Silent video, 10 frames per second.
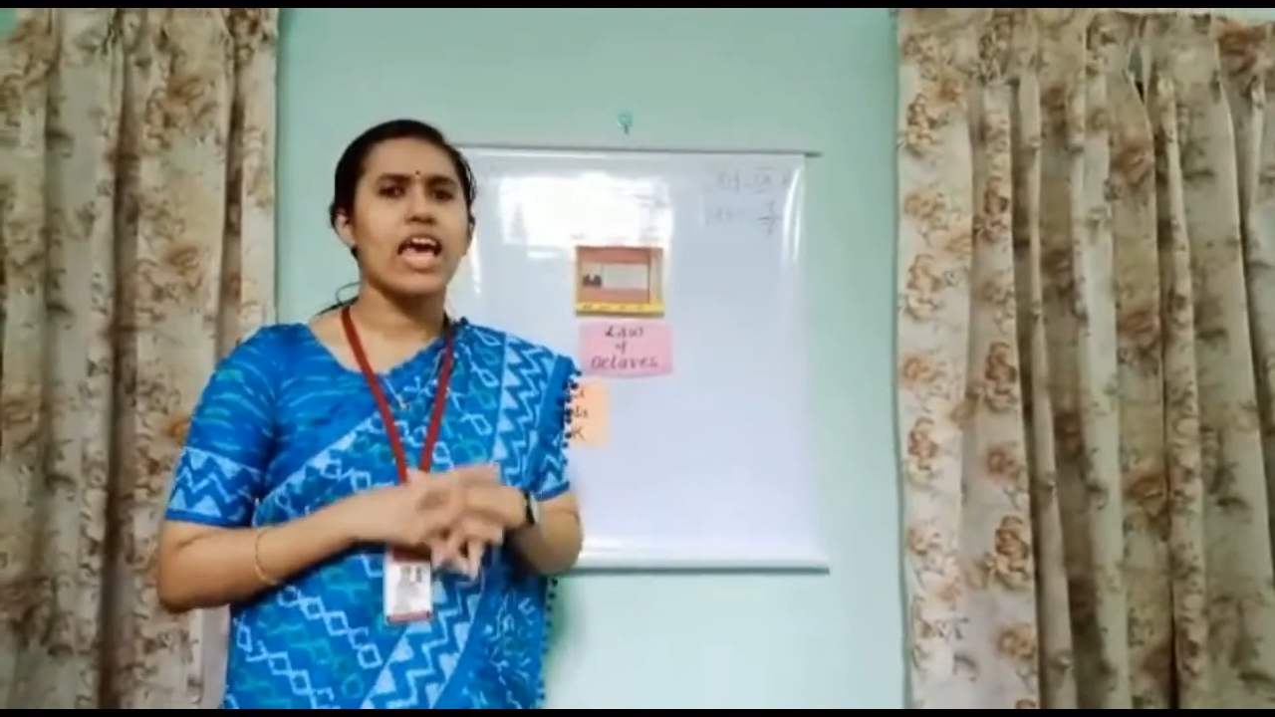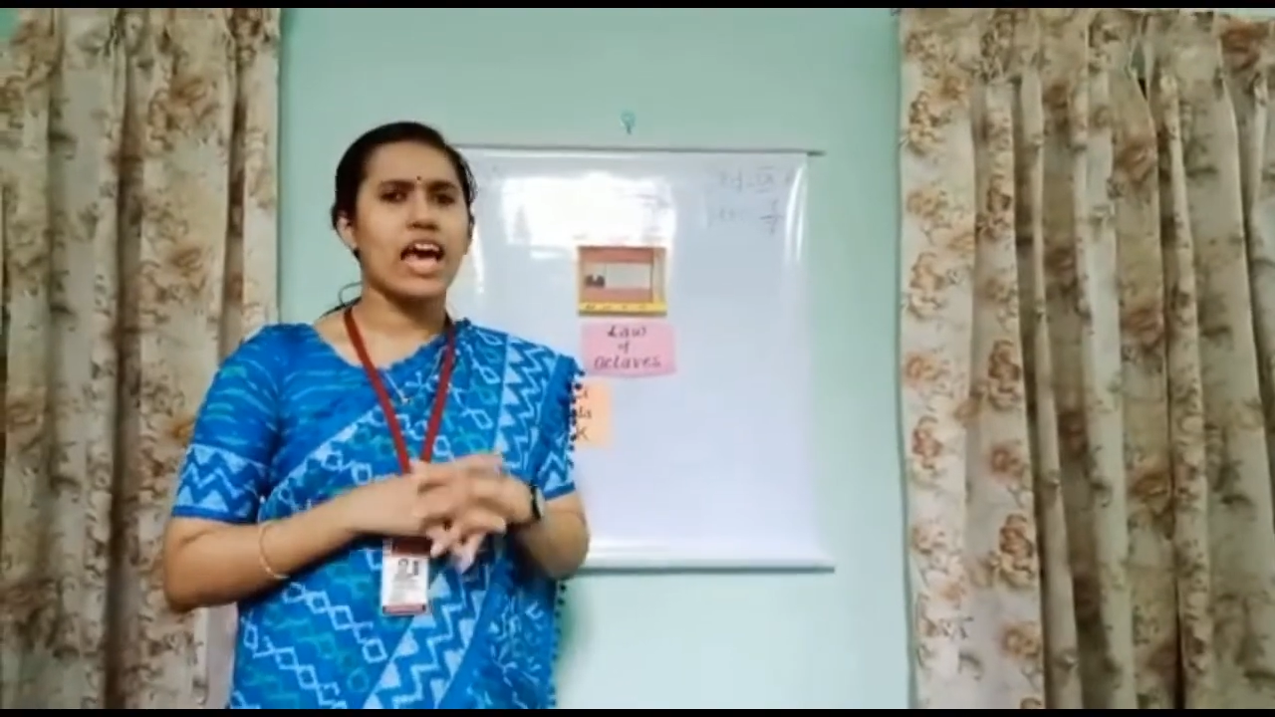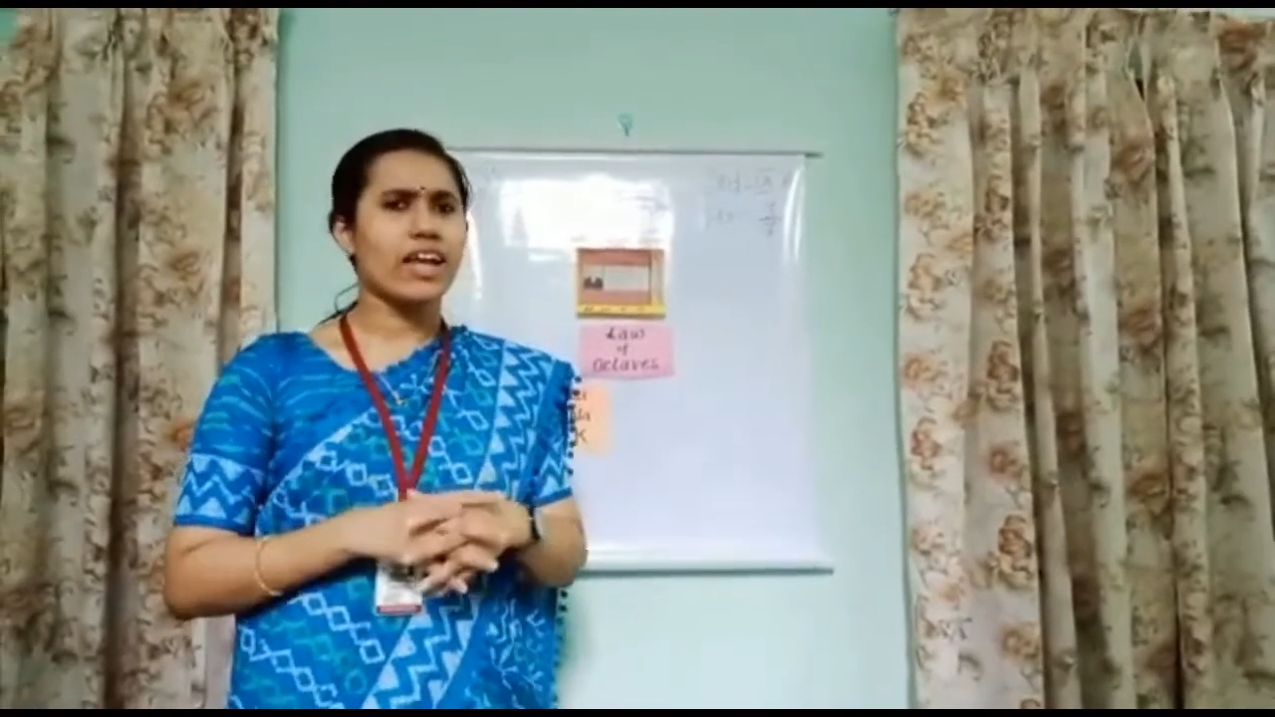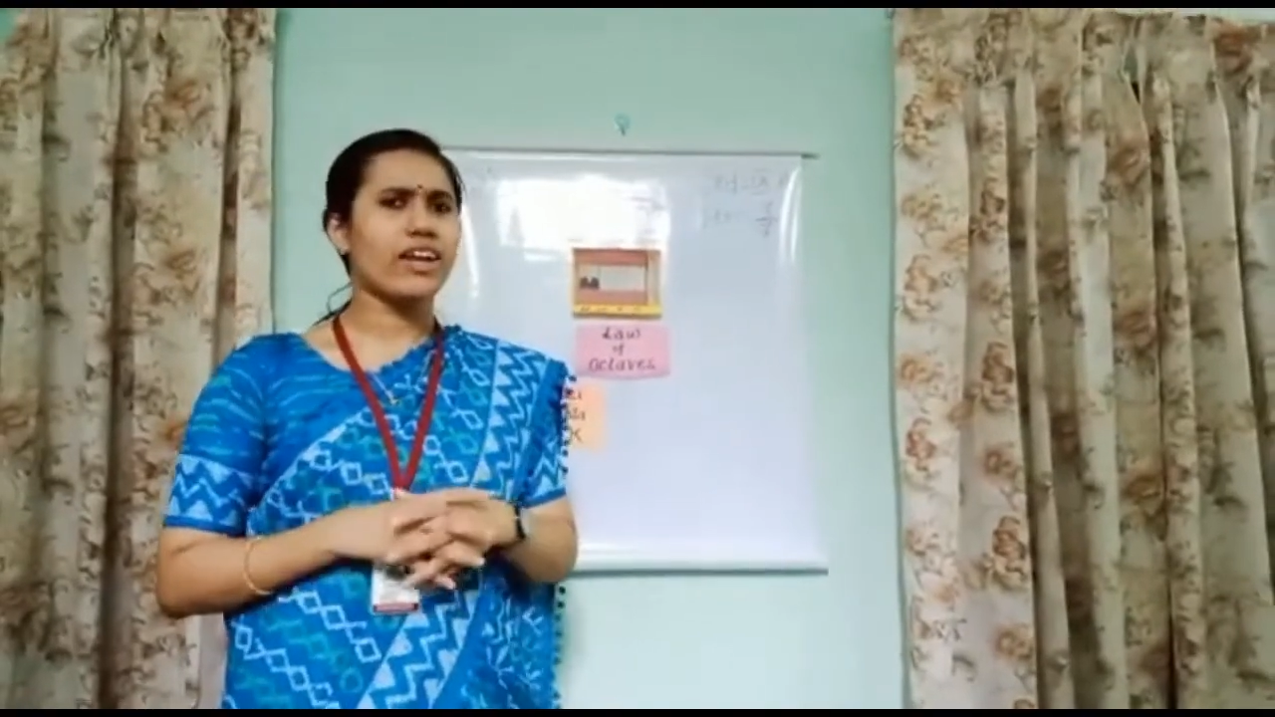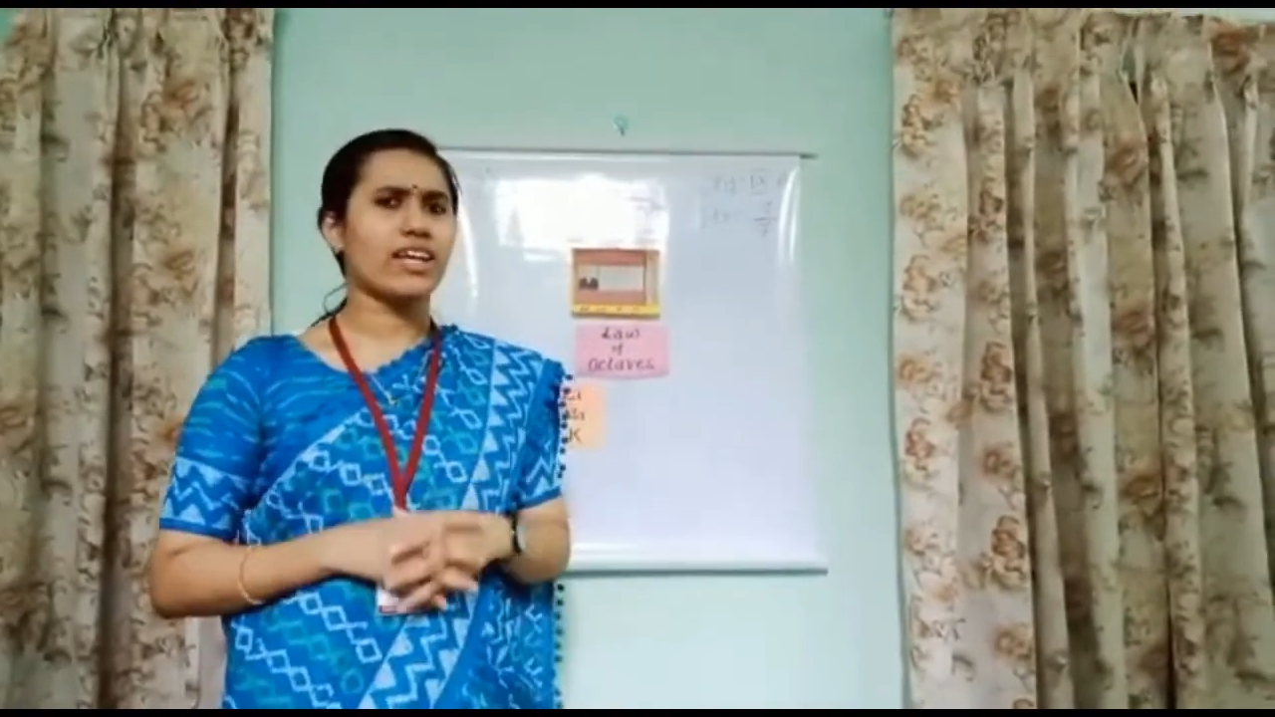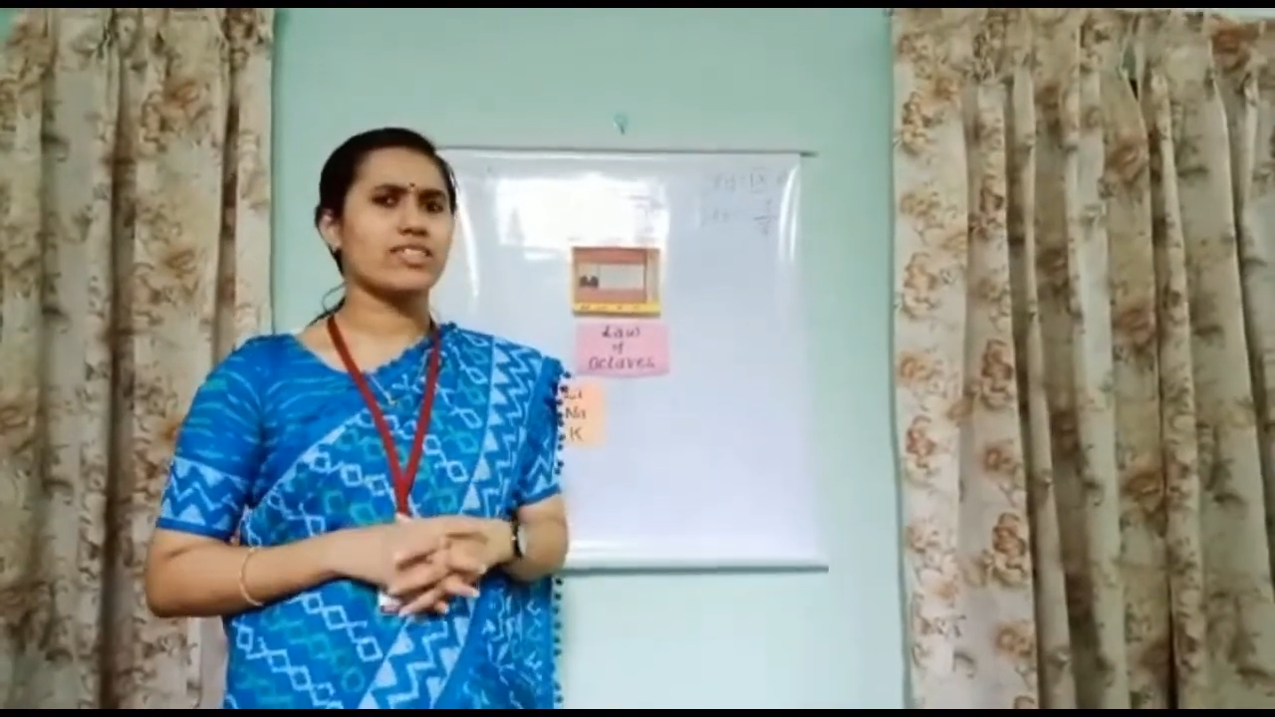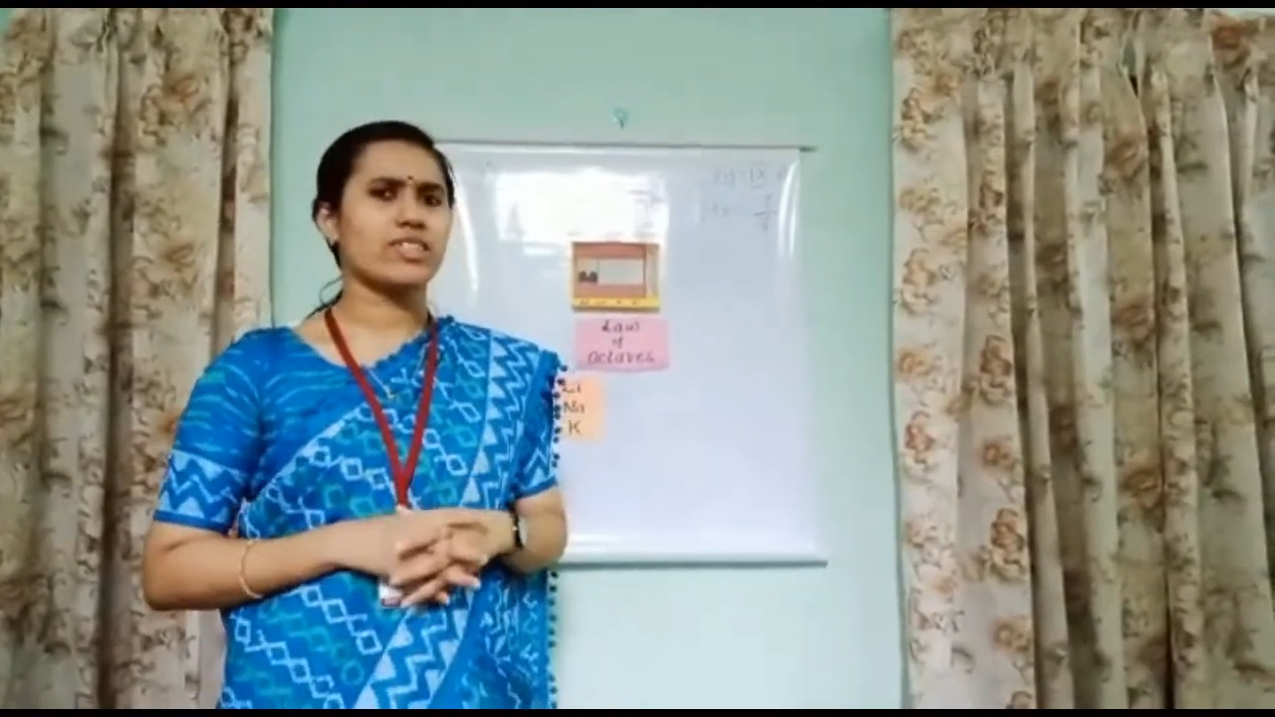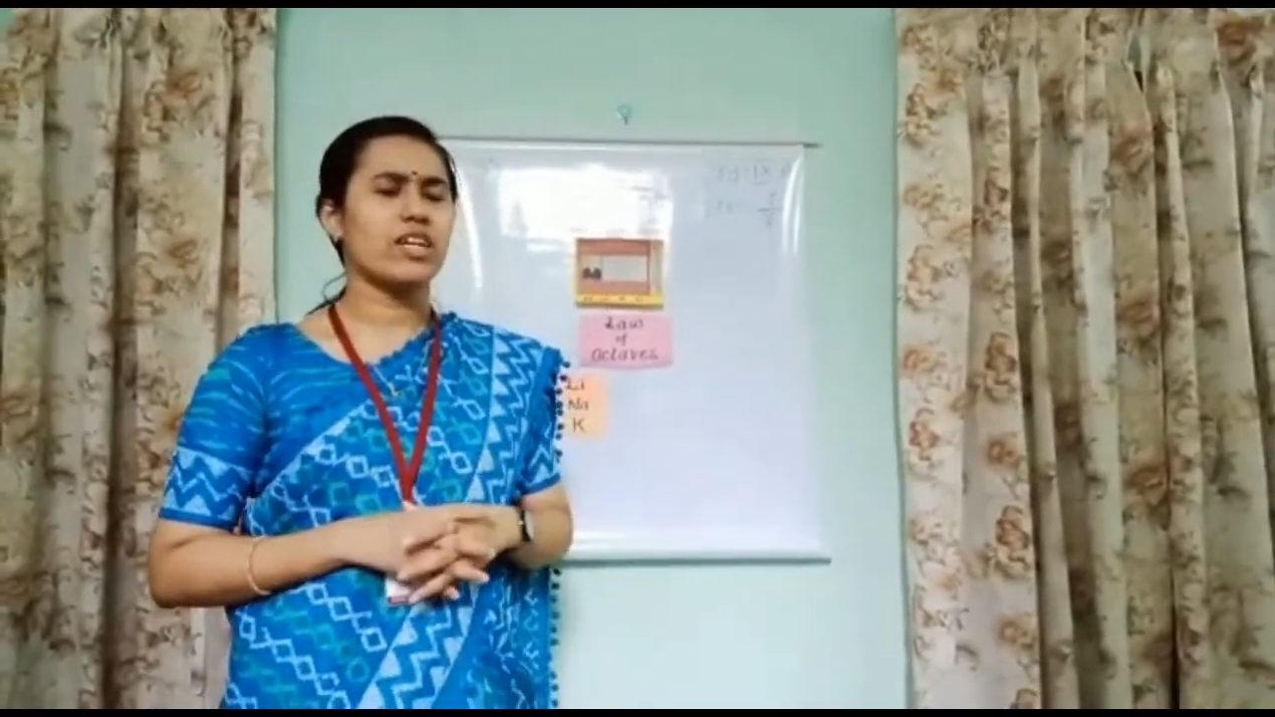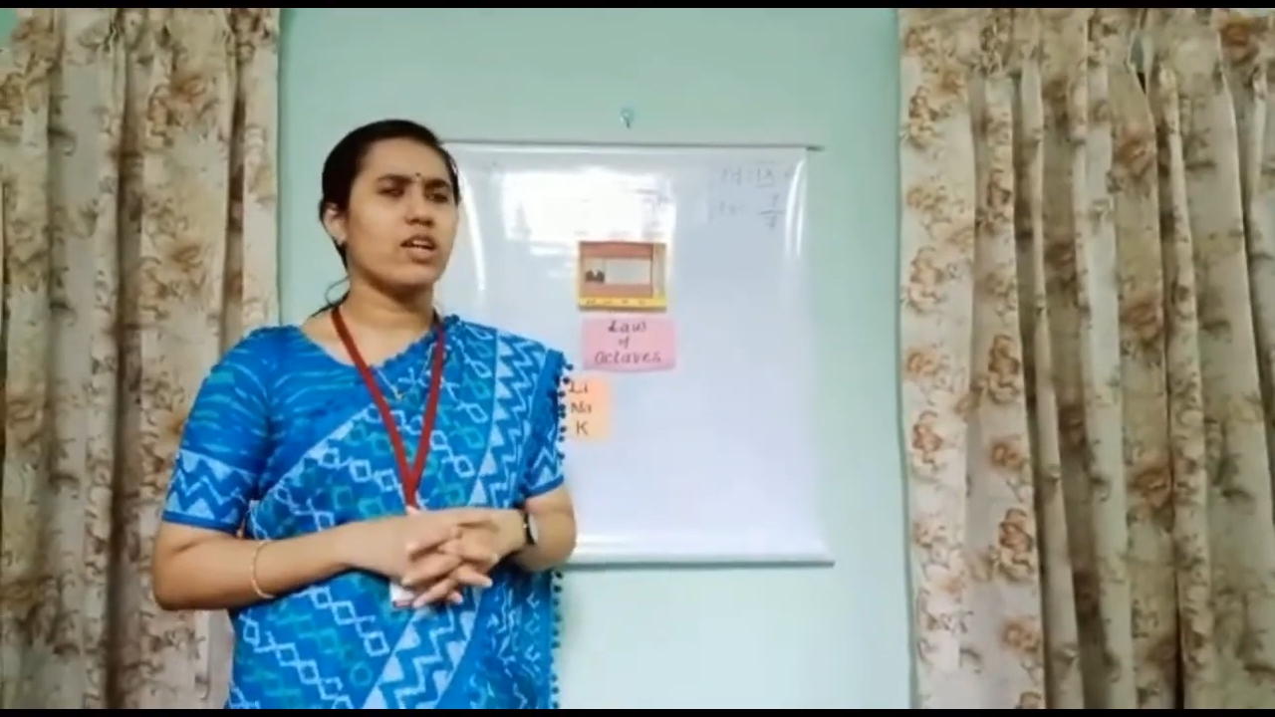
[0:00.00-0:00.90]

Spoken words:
And next,